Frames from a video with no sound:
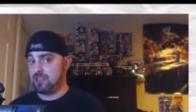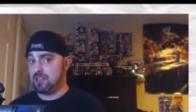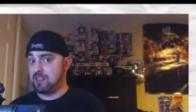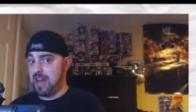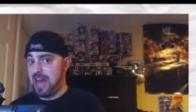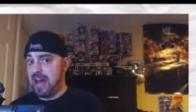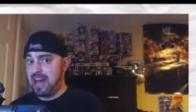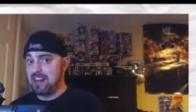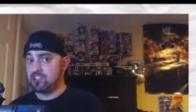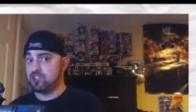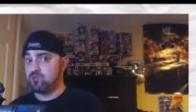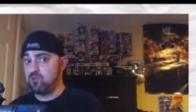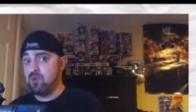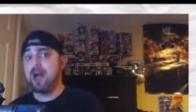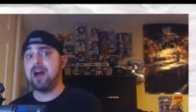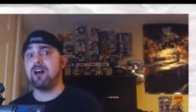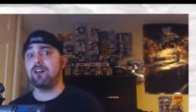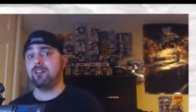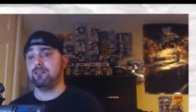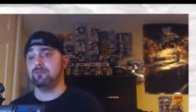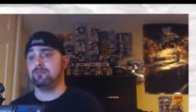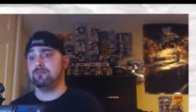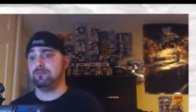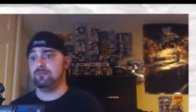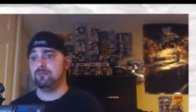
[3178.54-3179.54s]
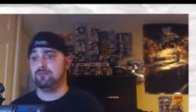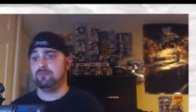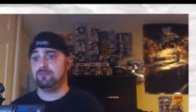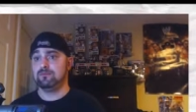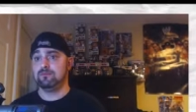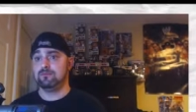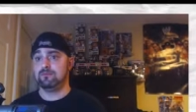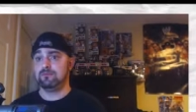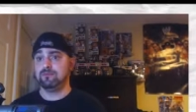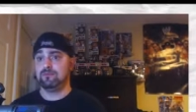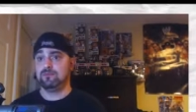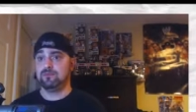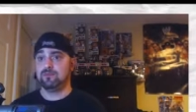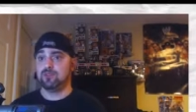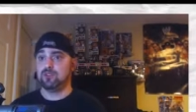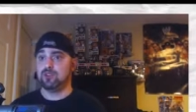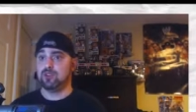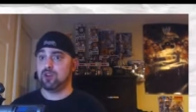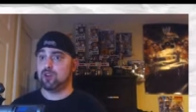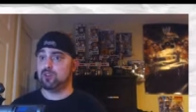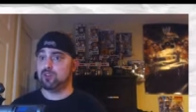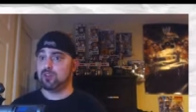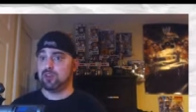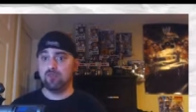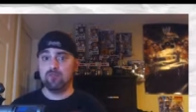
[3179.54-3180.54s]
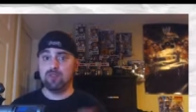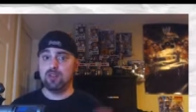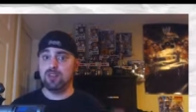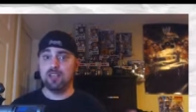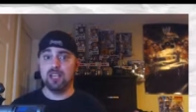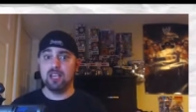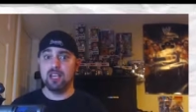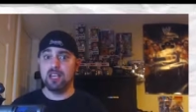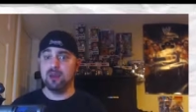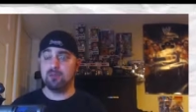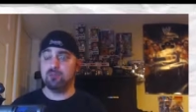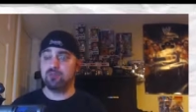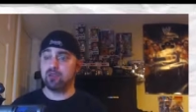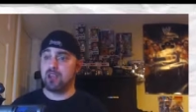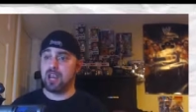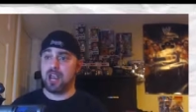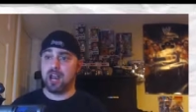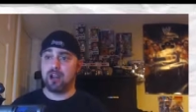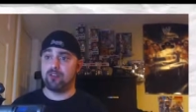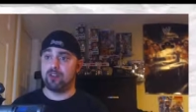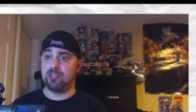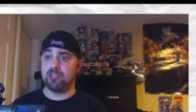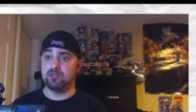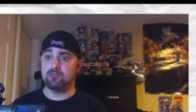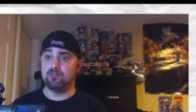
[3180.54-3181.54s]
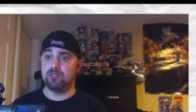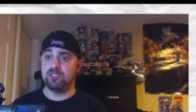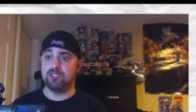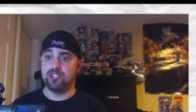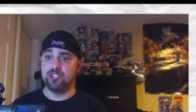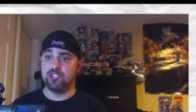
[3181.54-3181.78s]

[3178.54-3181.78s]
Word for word: to that as well. So they're really in a precarious